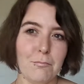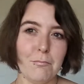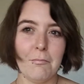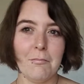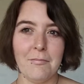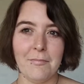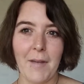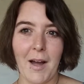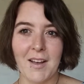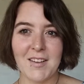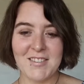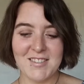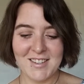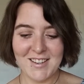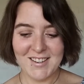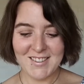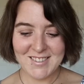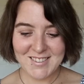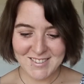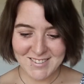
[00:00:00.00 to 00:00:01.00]

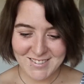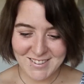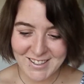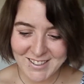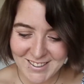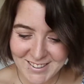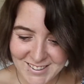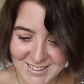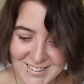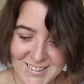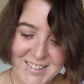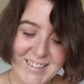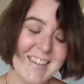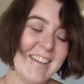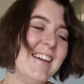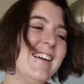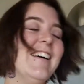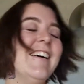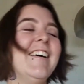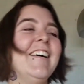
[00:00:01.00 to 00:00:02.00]
mindset.
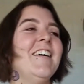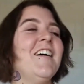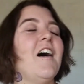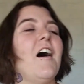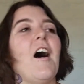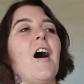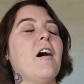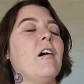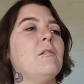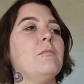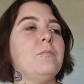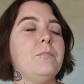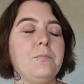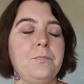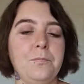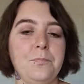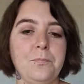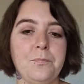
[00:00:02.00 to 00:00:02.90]
And